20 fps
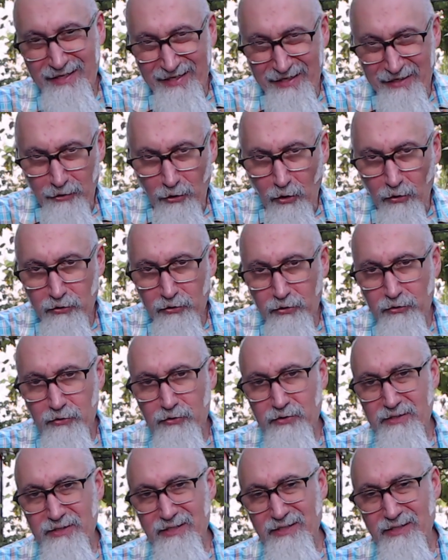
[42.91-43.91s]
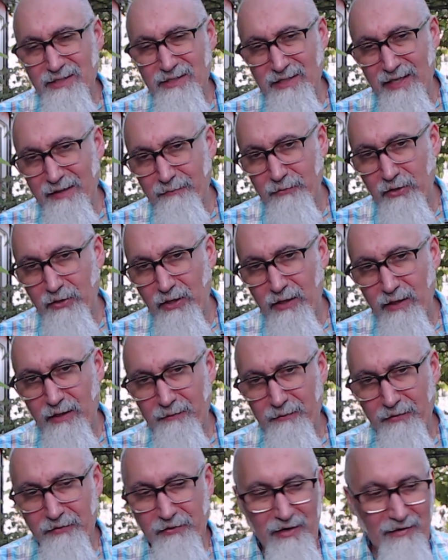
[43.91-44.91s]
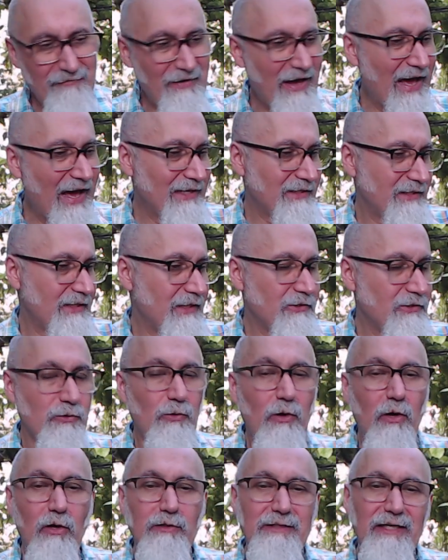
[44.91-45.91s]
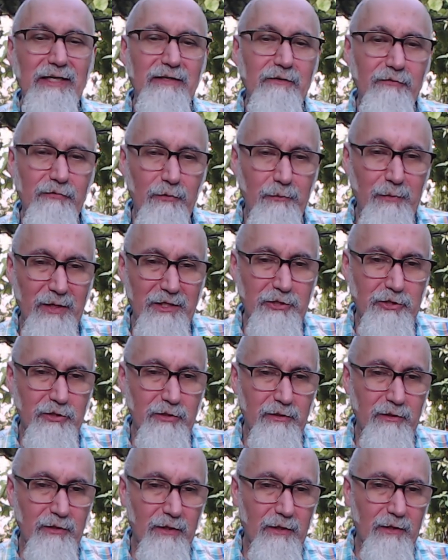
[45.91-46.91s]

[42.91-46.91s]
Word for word: It all occurs at the same time, and you have access to all that information.